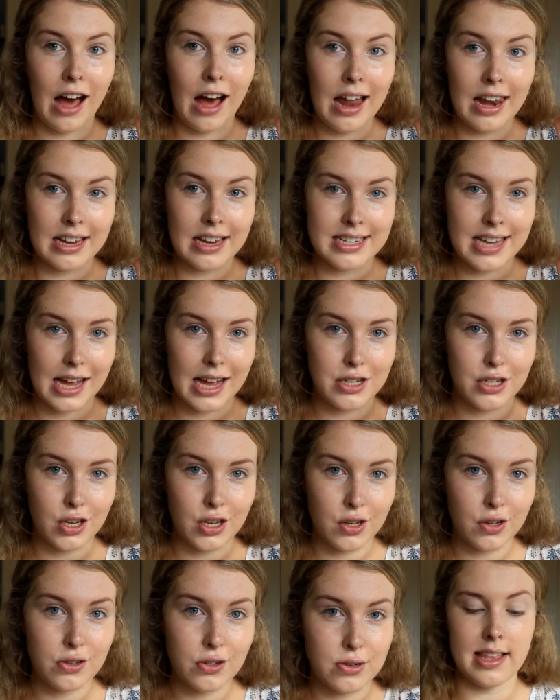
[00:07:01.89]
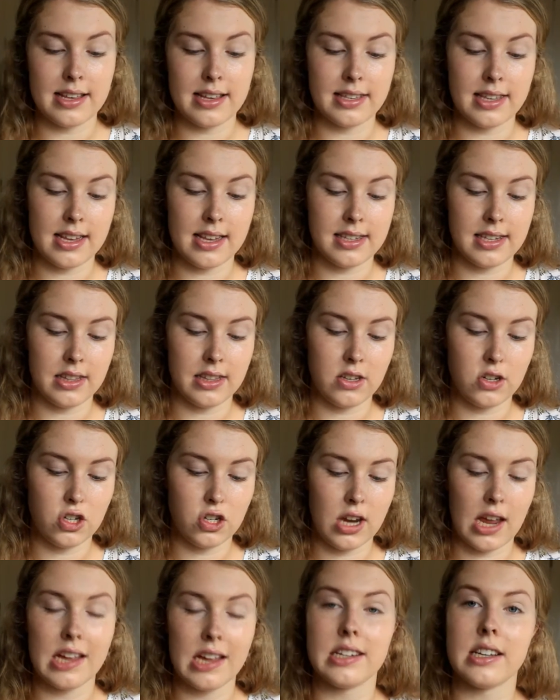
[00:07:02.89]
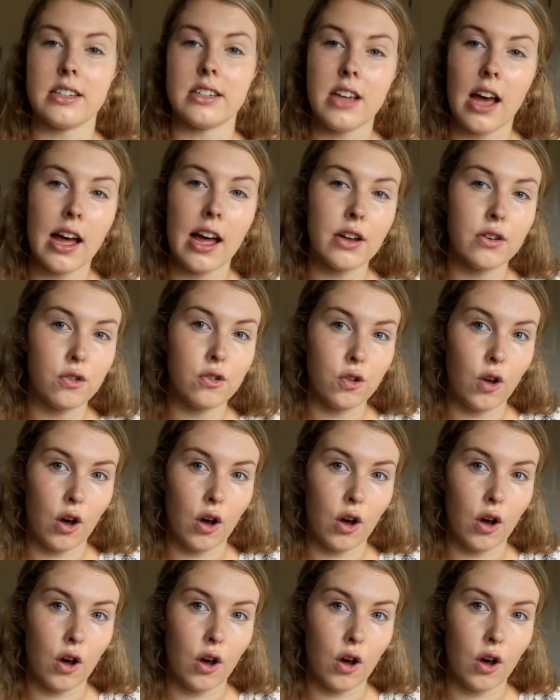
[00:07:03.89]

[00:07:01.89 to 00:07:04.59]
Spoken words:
Colour Tattoo. This is in the shade Eternal